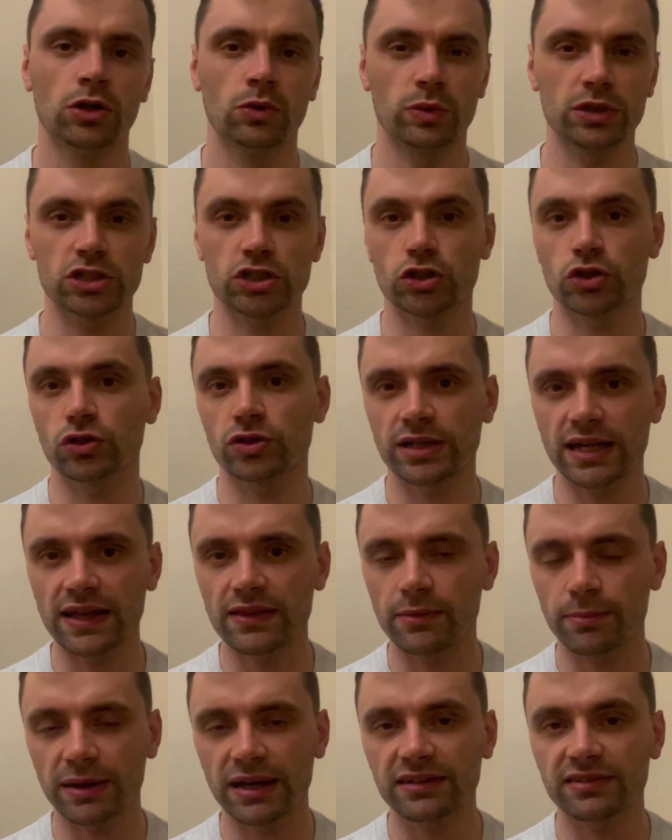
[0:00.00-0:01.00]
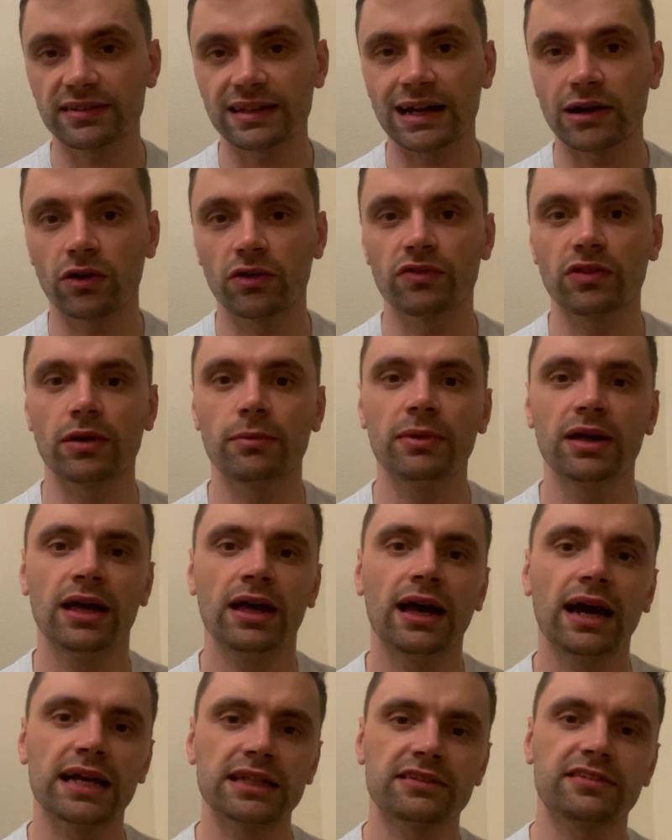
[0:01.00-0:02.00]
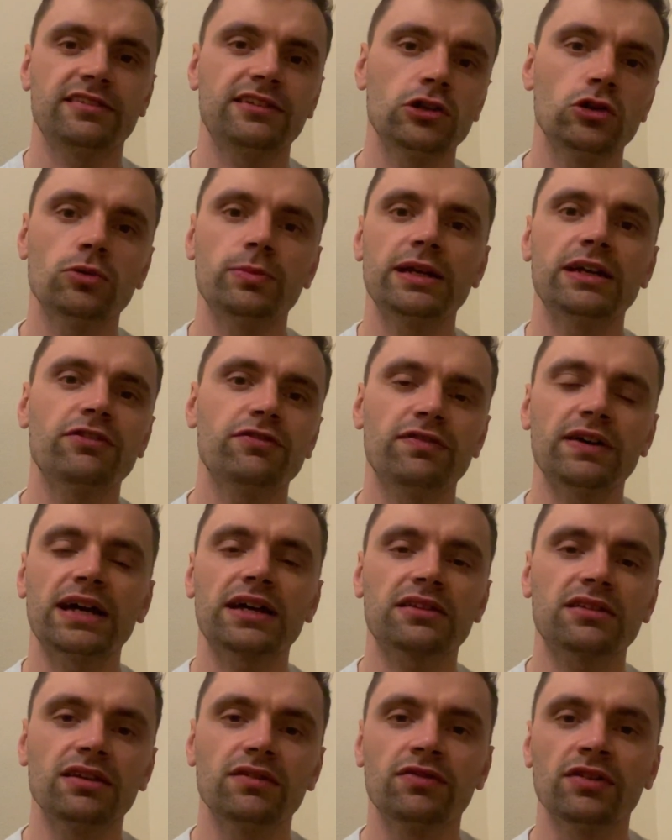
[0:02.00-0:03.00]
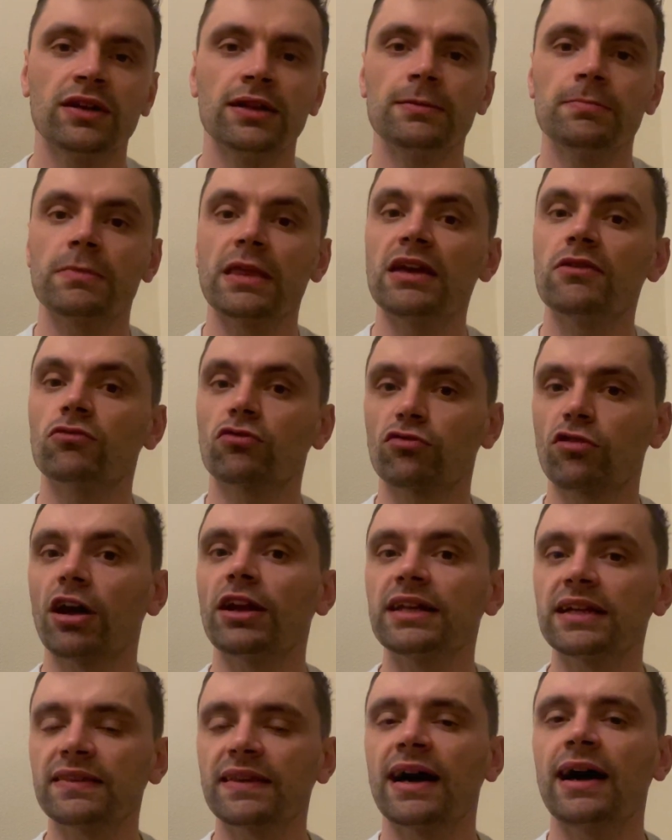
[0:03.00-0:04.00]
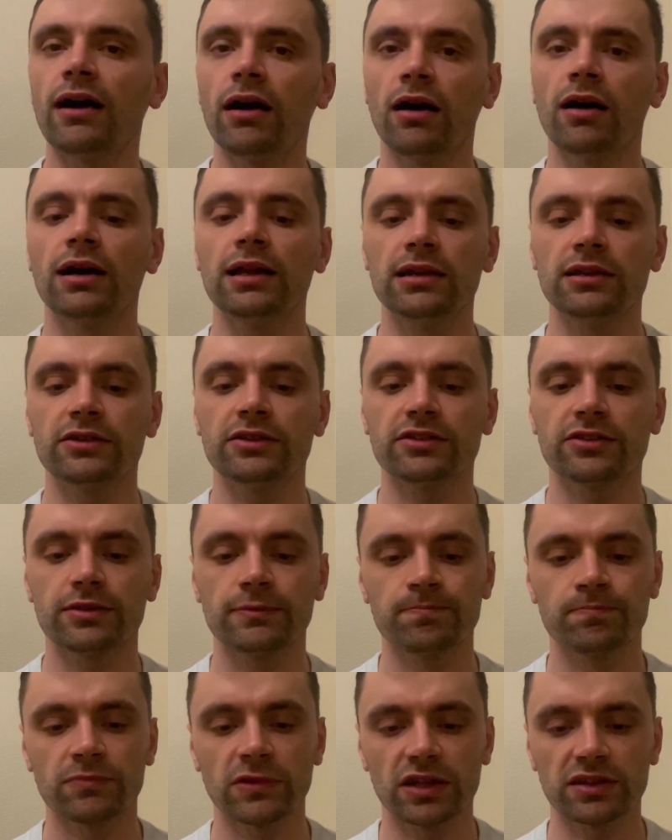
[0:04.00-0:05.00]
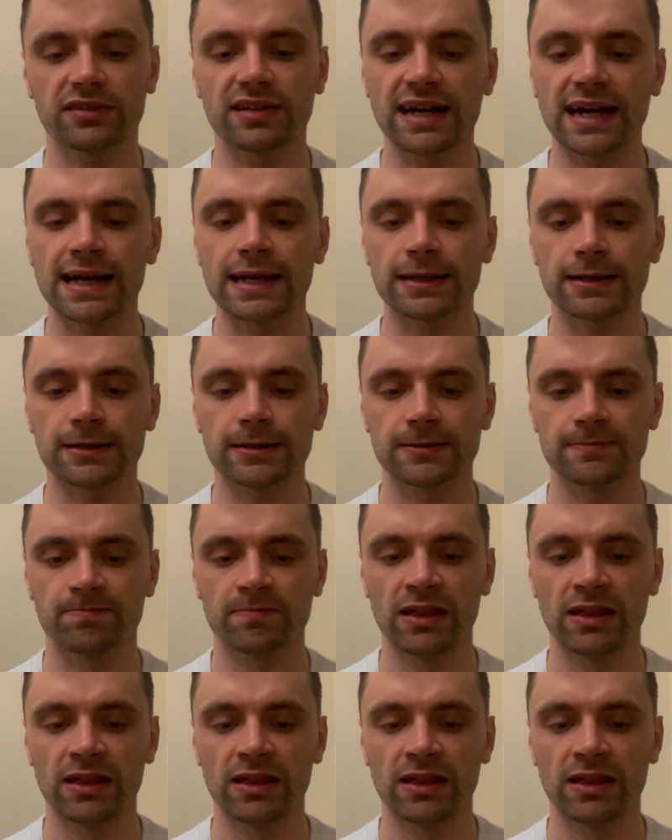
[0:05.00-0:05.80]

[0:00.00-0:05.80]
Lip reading: which could get the best out of them and still be effective in running that Ireland attack.